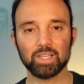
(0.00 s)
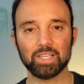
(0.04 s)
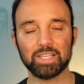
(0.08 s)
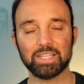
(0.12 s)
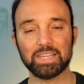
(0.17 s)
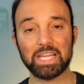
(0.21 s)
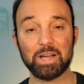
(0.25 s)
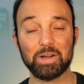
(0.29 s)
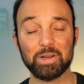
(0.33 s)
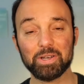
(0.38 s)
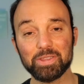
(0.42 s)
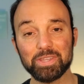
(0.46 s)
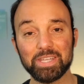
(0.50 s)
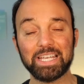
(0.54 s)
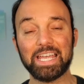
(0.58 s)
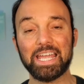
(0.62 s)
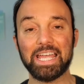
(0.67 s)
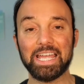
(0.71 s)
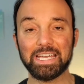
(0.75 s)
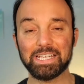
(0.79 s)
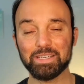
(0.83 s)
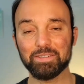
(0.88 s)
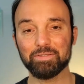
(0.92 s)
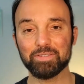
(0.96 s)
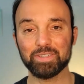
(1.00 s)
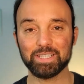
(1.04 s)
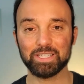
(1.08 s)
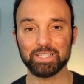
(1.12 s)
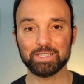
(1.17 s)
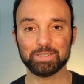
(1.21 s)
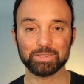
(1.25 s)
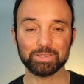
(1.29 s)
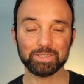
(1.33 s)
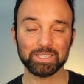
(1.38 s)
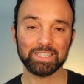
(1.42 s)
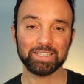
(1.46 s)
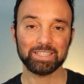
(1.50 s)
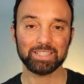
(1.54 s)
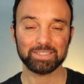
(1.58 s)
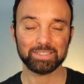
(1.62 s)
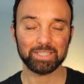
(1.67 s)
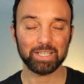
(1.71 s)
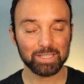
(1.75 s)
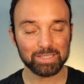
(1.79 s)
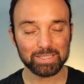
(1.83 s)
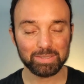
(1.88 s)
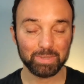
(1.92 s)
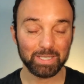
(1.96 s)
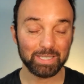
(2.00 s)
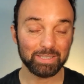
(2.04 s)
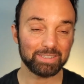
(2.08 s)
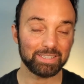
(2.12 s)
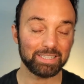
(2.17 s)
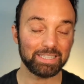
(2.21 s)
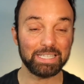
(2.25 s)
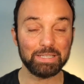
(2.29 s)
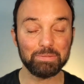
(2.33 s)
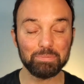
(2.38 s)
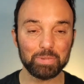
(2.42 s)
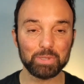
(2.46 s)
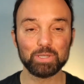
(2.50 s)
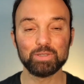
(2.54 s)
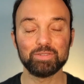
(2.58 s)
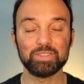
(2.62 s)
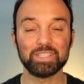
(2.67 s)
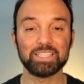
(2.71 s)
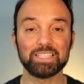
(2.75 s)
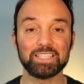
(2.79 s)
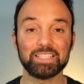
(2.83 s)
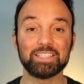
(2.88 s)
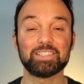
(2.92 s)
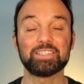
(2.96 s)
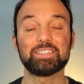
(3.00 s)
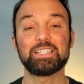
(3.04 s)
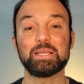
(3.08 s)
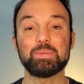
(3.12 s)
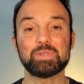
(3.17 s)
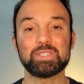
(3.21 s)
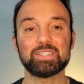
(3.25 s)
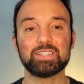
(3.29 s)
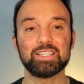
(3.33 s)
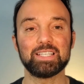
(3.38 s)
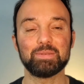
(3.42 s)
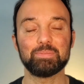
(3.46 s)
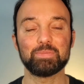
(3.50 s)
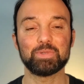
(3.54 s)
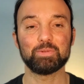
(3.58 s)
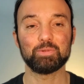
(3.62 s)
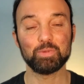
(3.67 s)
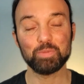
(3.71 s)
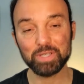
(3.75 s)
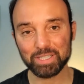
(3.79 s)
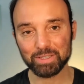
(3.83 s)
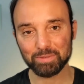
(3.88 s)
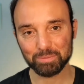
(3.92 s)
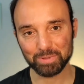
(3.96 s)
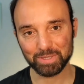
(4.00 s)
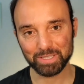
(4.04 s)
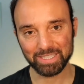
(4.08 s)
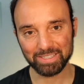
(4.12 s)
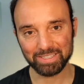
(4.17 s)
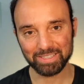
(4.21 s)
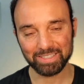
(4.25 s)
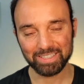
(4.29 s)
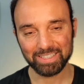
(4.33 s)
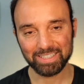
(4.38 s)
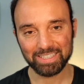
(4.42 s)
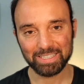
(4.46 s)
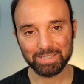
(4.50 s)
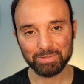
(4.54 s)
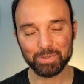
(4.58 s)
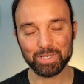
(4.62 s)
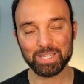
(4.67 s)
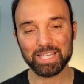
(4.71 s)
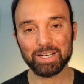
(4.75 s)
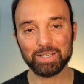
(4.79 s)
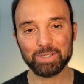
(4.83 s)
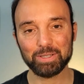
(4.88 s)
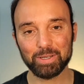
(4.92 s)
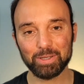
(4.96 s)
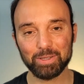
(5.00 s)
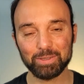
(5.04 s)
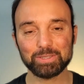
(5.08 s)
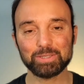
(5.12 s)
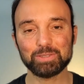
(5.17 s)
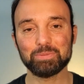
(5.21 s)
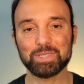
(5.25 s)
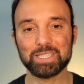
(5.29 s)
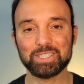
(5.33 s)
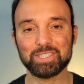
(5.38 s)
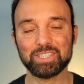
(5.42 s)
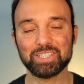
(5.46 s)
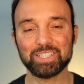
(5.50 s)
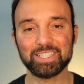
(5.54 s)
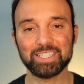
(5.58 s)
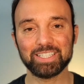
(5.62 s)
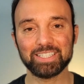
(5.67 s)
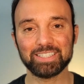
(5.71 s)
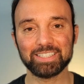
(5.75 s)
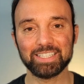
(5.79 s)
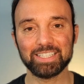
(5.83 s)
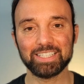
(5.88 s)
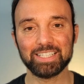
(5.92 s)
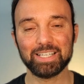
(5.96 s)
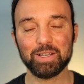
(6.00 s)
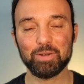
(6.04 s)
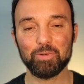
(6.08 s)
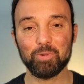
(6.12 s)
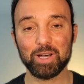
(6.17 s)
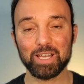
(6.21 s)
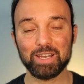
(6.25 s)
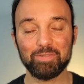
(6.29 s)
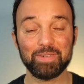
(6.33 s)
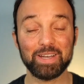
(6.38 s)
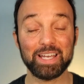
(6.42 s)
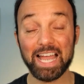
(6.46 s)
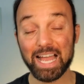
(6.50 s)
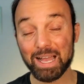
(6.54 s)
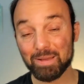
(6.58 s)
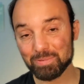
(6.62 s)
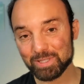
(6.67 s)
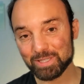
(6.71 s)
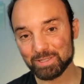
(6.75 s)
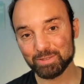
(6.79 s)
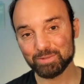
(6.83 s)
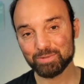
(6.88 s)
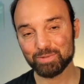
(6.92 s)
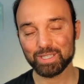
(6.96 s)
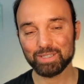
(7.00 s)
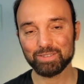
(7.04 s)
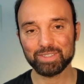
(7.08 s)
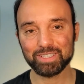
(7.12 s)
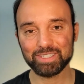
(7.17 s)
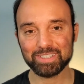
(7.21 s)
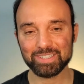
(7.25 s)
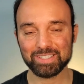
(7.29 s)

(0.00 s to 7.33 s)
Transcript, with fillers: Now, I don't think any video that talks about improving your deep sleep would be complete without also mentioning one of my absolute favorite